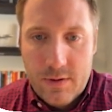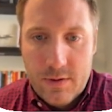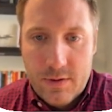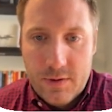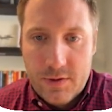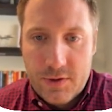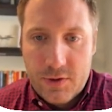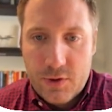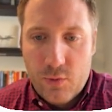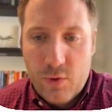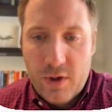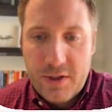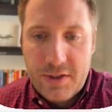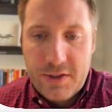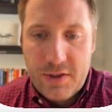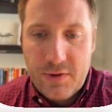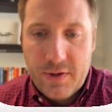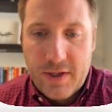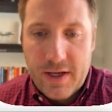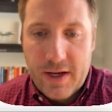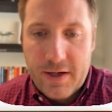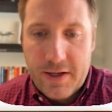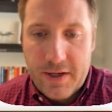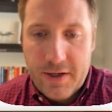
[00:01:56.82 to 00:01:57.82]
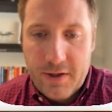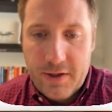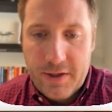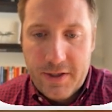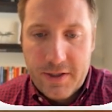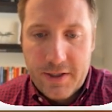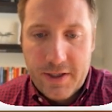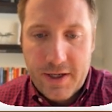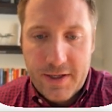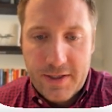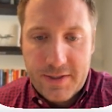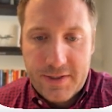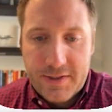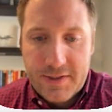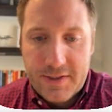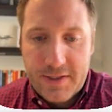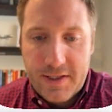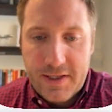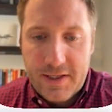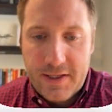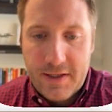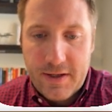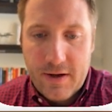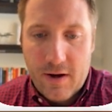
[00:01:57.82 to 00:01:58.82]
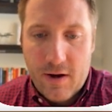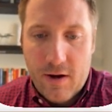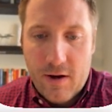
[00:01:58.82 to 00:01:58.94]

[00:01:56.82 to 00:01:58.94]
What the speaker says: So once you get here, you're going to see